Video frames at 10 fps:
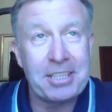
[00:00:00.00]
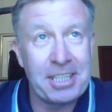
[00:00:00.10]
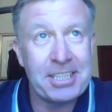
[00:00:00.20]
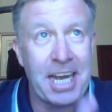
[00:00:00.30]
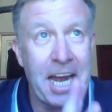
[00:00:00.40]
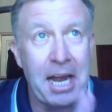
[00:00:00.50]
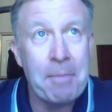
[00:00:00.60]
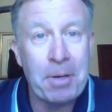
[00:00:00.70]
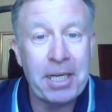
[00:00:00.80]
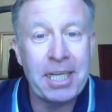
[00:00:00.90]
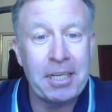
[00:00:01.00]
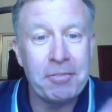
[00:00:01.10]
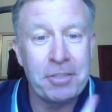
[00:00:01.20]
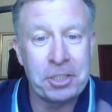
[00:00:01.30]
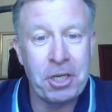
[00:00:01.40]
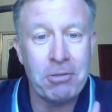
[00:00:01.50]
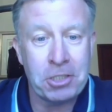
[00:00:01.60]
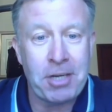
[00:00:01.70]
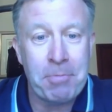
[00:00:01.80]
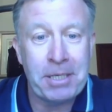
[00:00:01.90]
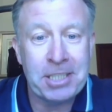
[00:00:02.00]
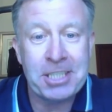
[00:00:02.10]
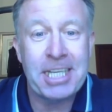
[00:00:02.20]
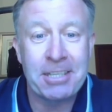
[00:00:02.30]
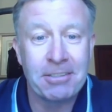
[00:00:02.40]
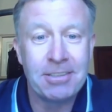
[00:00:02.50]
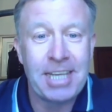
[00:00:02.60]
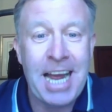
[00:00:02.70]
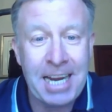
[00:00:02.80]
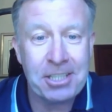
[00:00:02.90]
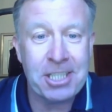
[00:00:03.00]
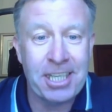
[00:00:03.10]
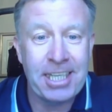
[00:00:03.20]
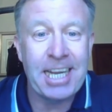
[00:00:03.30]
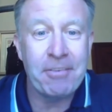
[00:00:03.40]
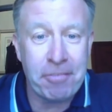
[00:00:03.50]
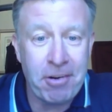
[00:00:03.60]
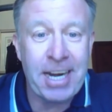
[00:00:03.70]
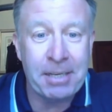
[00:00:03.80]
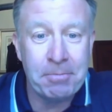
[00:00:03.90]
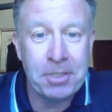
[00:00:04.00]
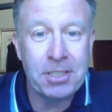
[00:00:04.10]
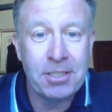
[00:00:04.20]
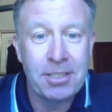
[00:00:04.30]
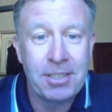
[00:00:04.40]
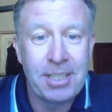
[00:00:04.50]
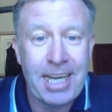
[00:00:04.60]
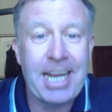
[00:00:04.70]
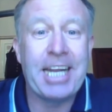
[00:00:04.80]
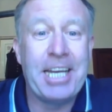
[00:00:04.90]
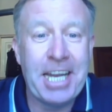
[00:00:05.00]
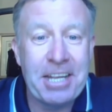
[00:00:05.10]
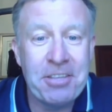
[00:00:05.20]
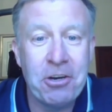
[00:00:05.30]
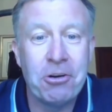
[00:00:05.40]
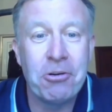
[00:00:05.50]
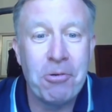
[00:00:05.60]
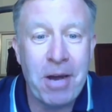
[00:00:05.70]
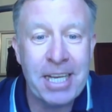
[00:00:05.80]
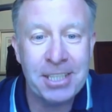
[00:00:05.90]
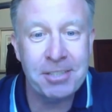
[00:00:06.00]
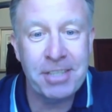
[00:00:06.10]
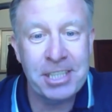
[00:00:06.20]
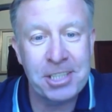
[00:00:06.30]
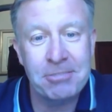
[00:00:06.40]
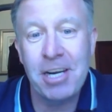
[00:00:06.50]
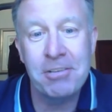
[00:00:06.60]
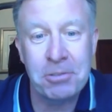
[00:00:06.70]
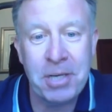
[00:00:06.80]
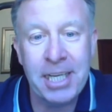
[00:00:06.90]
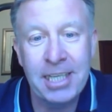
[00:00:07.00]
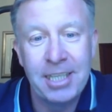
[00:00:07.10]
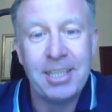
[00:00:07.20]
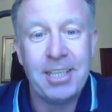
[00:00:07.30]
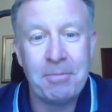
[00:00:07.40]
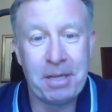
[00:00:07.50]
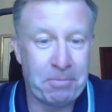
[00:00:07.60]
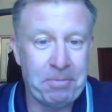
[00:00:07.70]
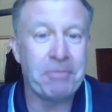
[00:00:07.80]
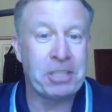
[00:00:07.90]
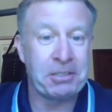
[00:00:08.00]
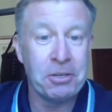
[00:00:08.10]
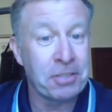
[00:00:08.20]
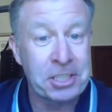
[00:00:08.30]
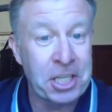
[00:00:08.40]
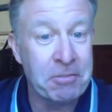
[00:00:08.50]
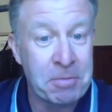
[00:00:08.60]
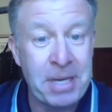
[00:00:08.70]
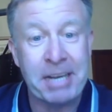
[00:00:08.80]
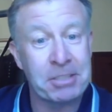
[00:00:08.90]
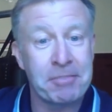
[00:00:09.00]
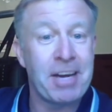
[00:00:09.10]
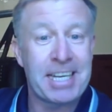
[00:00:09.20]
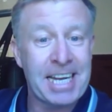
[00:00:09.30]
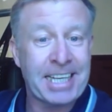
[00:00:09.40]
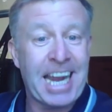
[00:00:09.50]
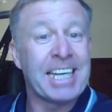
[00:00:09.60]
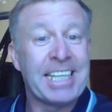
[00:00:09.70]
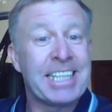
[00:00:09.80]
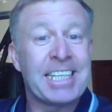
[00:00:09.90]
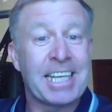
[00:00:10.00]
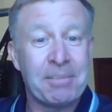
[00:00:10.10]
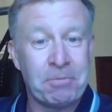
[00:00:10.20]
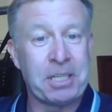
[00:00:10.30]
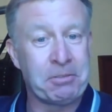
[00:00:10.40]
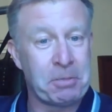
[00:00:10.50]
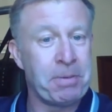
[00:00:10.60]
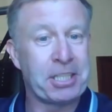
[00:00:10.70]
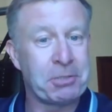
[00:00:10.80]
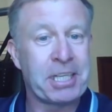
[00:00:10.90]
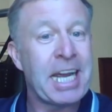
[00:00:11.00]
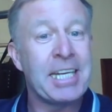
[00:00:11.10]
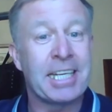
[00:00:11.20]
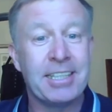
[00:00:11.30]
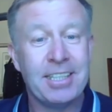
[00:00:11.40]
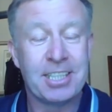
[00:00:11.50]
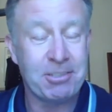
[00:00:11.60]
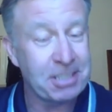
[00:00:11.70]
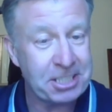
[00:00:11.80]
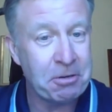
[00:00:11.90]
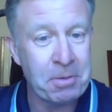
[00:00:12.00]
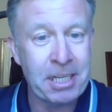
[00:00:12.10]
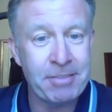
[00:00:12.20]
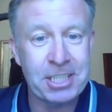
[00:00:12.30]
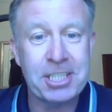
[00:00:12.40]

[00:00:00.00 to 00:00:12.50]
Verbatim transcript: to this day, I believe the jockstrap is still actually framed in the hallways of Easter Road, where obviously it's nothing to do with me. It was the fact that Kenny did it, and it was a picture with Kenny. So I still believe